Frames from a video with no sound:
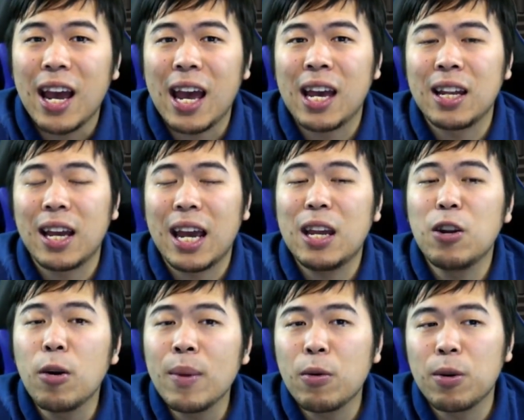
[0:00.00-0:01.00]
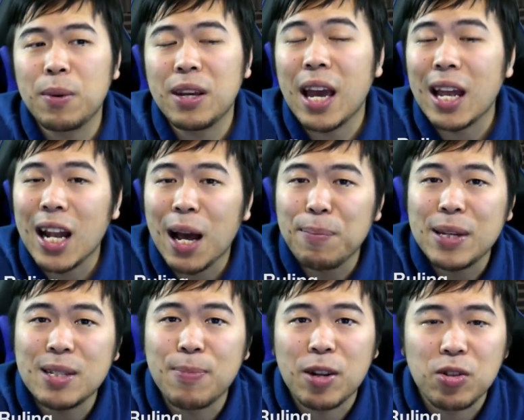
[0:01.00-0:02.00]
And a Nomi would be cannot be
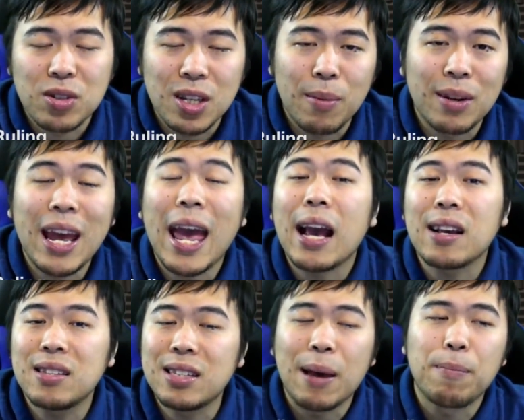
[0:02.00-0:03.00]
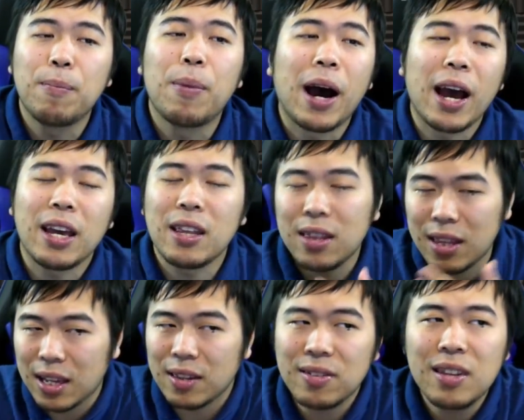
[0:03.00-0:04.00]
special summoned except by
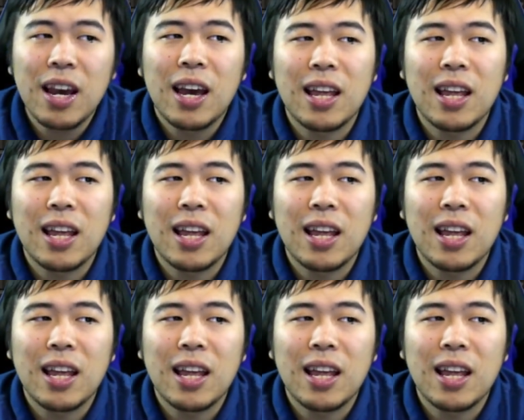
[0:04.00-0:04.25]
this.